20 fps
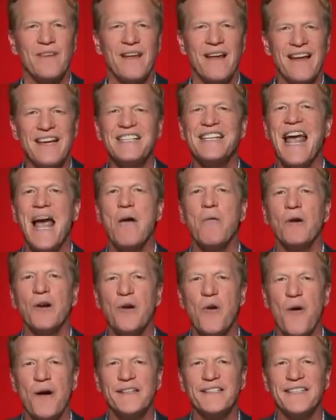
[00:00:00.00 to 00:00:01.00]
is how we're
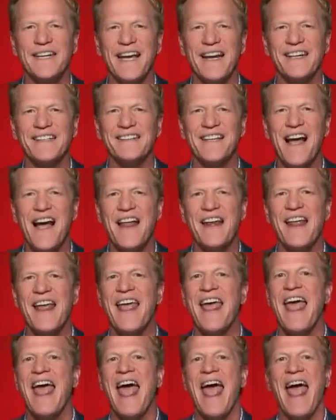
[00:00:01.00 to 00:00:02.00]
going to get it done.
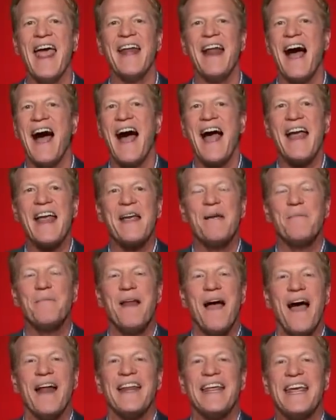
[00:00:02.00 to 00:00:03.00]
And I am
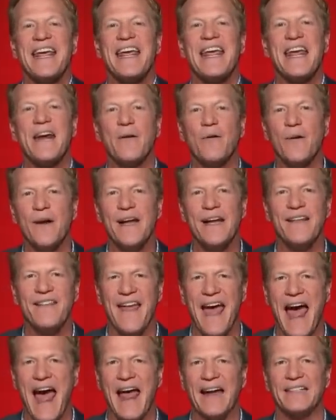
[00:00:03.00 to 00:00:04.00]
not hearing
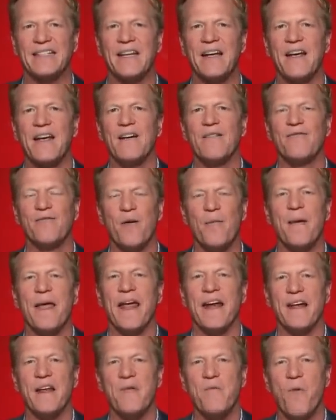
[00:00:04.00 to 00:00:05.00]
that nope. from
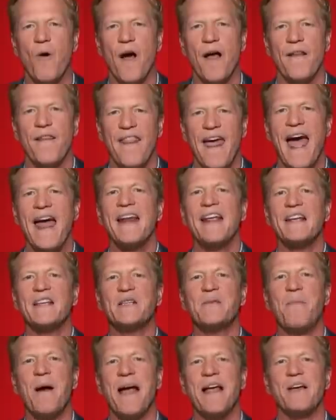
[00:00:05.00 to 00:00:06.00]
anyone. That
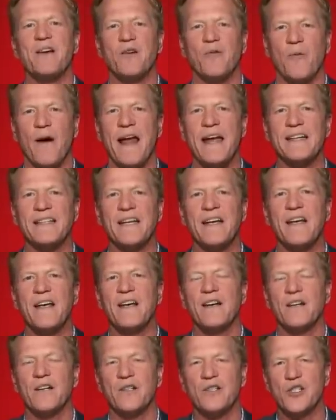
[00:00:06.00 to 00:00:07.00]
is my great
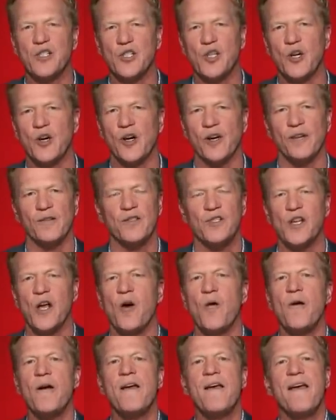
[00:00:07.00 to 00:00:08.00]
concern.
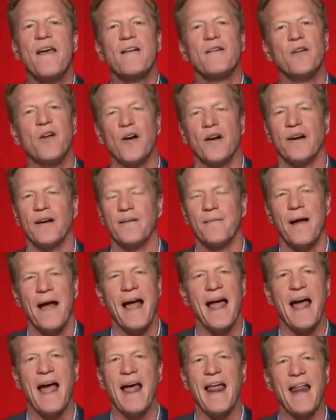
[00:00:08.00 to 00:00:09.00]
So, look,
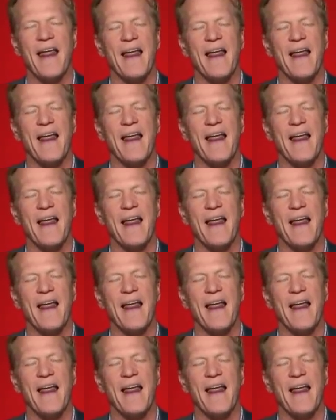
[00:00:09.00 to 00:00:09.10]
I,